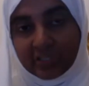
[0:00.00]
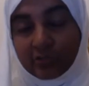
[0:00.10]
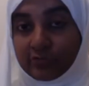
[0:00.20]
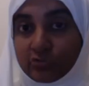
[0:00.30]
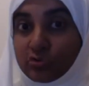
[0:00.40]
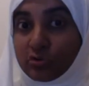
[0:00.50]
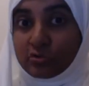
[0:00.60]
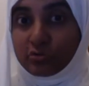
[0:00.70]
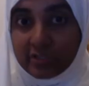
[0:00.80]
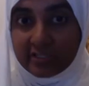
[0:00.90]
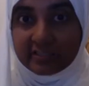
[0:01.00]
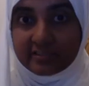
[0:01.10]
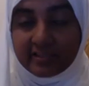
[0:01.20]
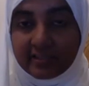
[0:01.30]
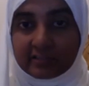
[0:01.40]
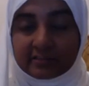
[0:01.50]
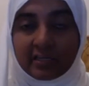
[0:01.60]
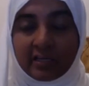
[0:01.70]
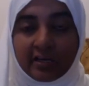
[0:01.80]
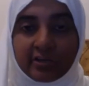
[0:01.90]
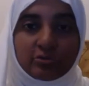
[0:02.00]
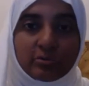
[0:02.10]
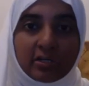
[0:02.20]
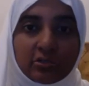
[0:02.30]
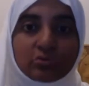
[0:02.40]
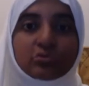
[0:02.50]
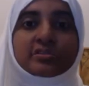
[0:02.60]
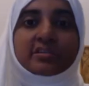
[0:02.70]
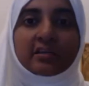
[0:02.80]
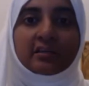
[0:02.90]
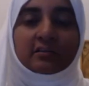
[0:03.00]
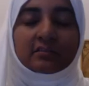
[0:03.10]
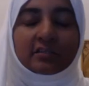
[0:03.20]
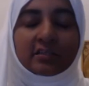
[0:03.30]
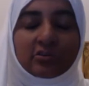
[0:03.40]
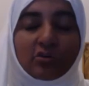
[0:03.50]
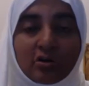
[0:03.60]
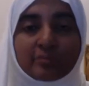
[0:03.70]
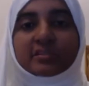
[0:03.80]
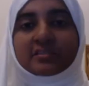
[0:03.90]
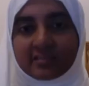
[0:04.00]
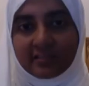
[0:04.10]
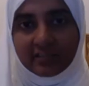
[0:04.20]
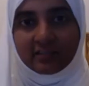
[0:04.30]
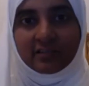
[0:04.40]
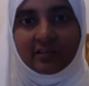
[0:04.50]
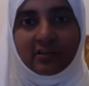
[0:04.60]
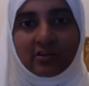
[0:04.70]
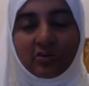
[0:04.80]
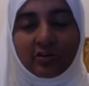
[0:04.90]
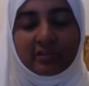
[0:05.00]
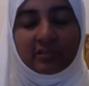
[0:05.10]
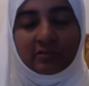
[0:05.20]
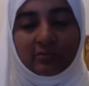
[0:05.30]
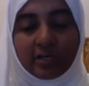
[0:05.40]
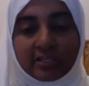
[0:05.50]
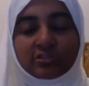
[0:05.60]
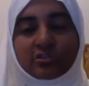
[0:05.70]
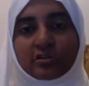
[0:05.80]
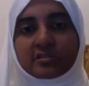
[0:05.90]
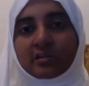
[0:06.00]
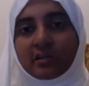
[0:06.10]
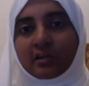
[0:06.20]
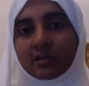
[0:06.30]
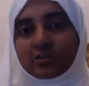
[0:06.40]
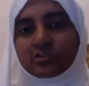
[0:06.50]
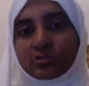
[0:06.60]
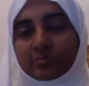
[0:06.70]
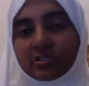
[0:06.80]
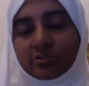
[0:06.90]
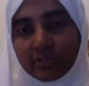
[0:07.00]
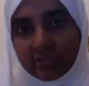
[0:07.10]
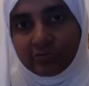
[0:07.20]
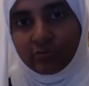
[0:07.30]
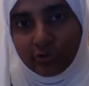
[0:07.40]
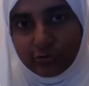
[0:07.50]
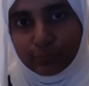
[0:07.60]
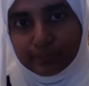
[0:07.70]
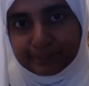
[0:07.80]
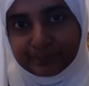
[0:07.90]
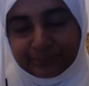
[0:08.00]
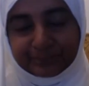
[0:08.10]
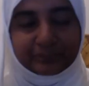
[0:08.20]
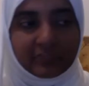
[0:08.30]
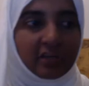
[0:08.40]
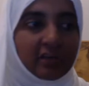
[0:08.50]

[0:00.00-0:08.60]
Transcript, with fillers: Now, if you don't know these things, you are losing enormously on what your salah should be doing for you. Hmm?